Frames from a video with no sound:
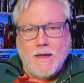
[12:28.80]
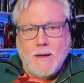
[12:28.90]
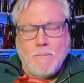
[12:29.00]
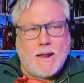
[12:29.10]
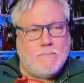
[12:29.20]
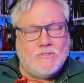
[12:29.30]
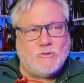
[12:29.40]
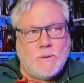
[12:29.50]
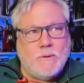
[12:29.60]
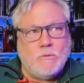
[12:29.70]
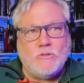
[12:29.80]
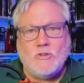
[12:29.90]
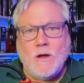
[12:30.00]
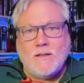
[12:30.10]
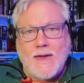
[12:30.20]
but I've been streaming with
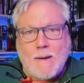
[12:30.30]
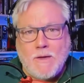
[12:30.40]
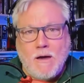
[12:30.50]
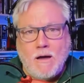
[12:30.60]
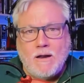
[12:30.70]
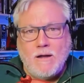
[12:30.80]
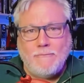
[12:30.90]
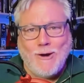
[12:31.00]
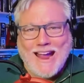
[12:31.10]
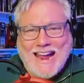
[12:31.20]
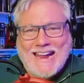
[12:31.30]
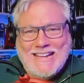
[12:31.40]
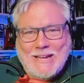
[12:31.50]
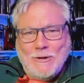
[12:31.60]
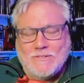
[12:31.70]
John Campia on and off for
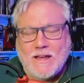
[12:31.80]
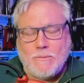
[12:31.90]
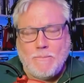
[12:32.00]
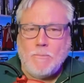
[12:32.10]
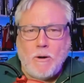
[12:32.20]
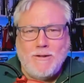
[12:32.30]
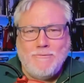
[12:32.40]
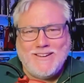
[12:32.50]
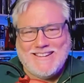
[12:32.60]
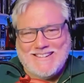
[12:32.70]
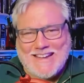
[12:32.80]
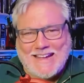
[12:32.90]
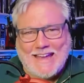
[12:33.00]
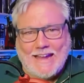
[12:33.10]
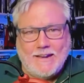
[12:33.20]
8 years now, the better part of a
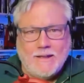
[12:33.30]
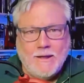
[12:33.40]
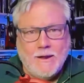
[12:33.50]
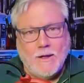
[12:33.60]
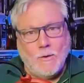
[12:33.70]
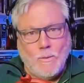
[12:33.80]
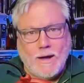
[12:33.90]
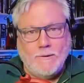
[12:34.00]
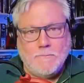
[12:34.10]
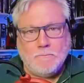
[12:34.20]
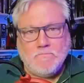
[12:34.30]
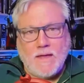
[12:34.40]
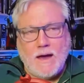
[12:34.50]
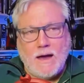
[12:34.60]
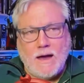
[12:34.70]
decade. Well,
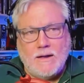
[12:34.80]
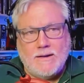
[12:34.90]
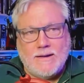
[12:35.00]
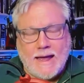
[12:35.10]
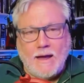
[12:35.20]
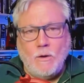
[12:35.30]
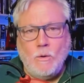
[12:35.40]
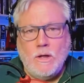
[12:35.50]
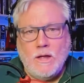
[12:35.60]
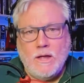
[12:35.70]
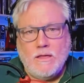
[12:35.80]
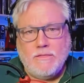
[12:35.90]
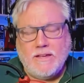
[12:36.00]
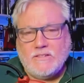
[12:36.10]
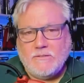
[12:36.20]
now
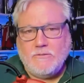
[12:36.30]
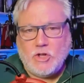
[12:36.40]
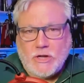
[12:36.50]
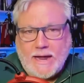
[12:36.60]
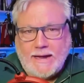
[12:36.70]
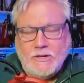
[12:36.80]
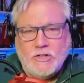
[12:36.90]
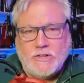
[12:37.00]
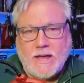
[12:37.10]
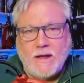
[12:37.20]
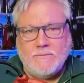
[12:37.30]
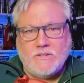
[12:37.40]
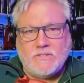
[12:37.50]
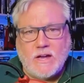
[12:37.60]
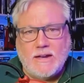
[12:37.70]
things have changed and I've
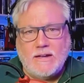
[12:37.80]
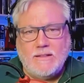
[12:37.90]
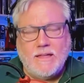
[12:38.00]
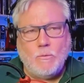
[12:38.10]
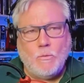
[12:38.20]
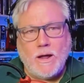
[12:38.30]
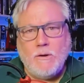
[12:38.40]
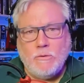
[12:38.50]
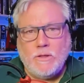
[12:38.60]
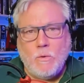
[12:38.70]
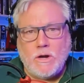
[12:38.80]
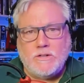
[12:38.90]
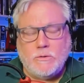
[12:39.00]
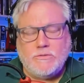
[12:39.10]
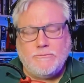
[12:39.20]
decided that what I really want to
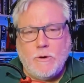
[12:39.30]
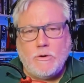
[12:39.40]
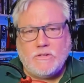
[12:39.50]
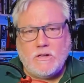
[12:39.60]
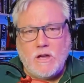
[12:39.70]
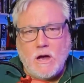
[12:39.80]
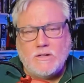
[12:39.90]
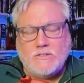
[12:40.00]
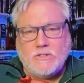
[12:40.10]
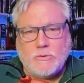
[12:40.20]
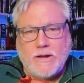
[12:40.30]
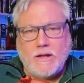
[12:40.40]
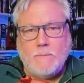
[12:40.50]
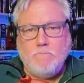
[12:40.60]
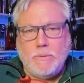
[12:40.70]
do is focus on concentrating
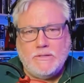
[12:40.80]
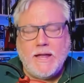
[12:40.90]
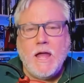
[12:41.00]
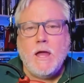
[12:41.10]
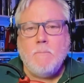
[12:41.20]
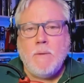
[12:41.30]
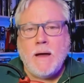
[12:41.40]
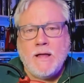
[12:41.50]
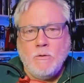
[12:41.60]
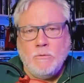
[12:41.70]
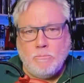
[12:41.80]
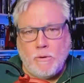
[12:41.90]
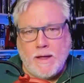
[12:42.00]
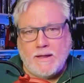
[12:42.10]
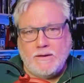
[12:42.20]
on building my own
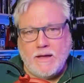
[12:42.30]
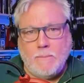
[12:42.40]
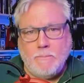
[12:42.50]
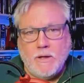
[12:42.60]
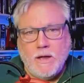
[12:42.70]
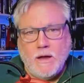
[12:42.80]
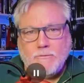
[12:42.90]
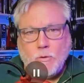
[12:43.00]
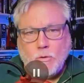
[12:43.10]
brand up. Of course,